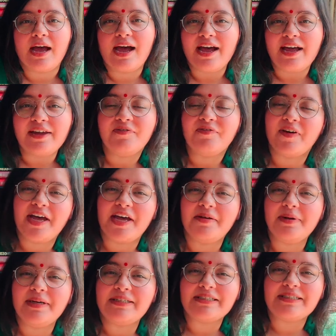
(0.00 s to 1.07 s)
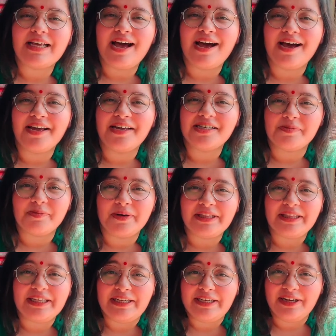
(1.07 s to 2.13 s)
Hi fam, it is I,
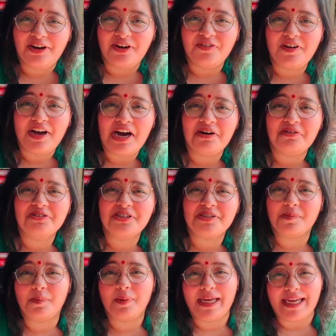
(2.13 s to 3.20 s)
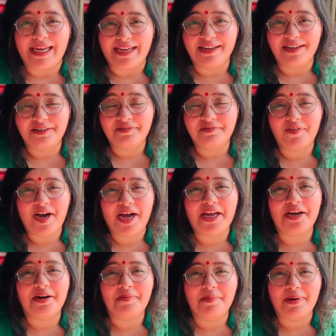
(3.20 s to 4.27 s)
Smriti, of Housemaid. Why
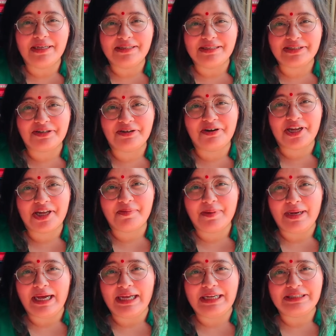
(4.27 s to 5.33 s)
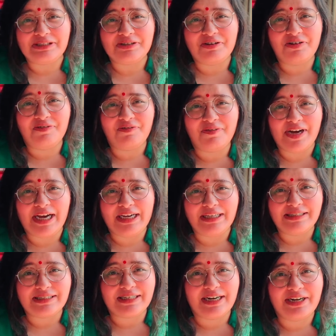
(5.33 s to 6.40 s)
are months going by so
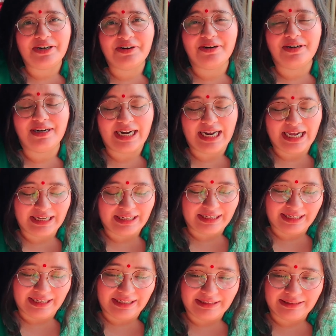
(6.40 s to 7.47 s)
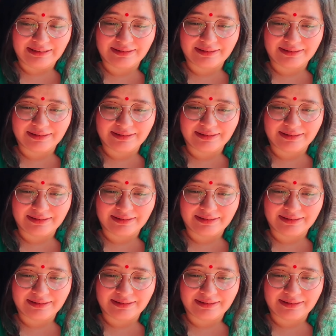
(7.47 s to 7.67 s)
fast? I don't like it.